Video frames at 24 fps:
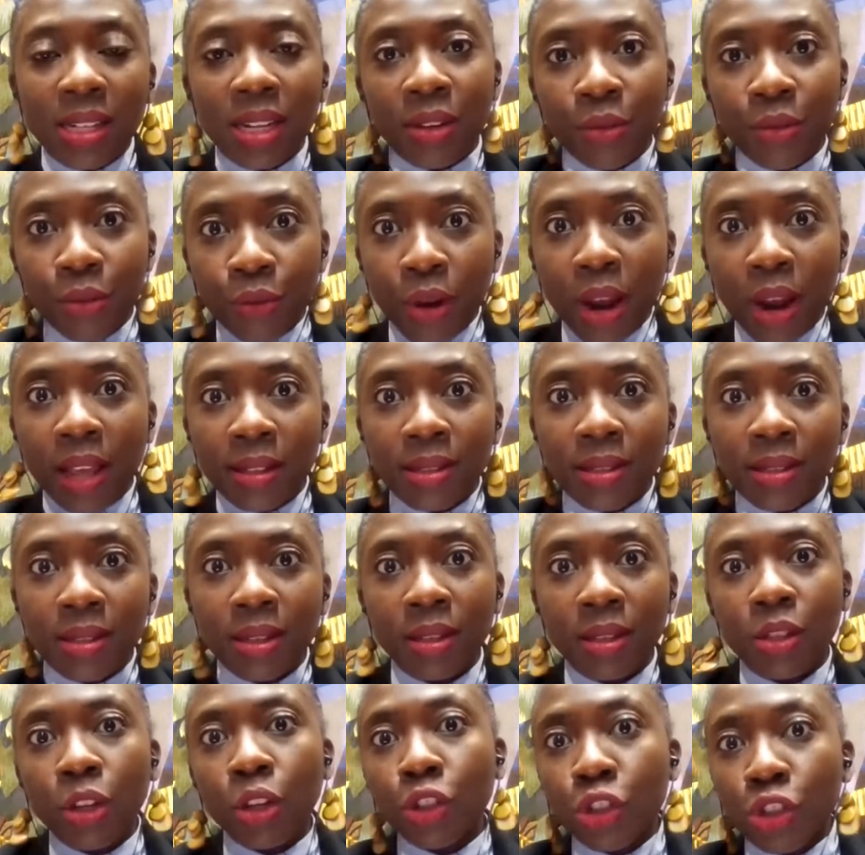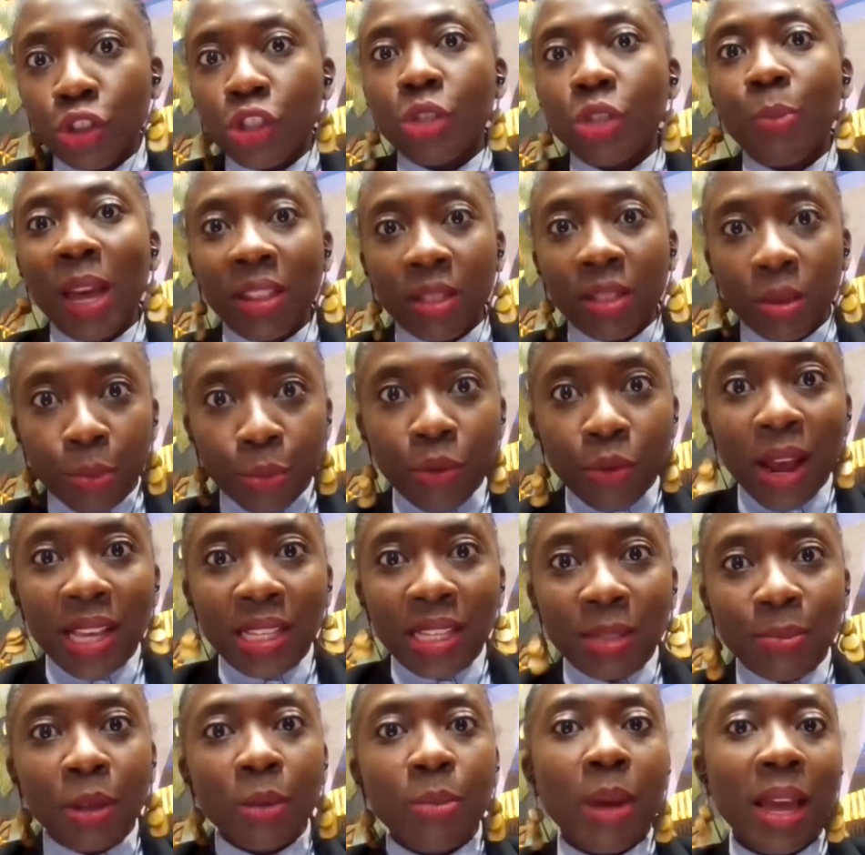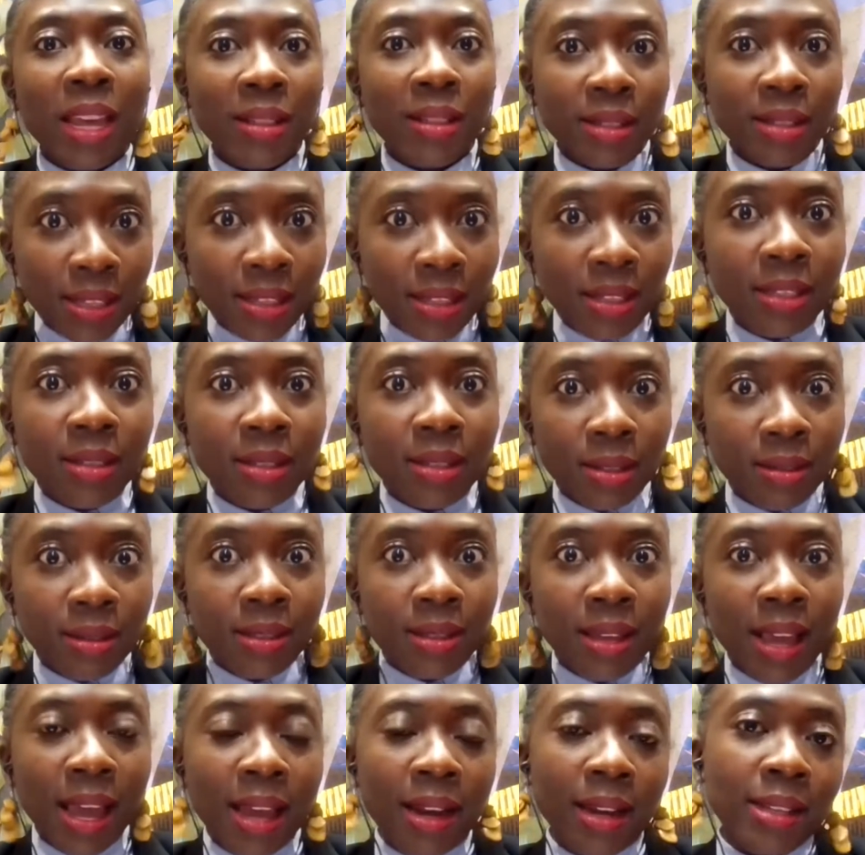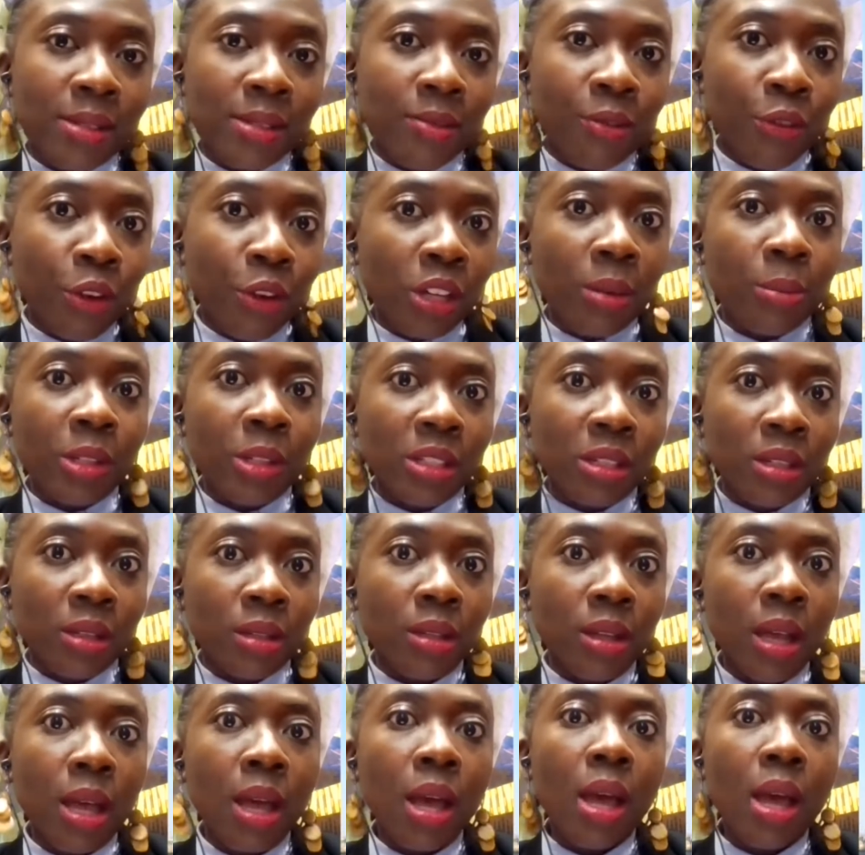in France, not just by the press, but by the citizens. And it's a fundamental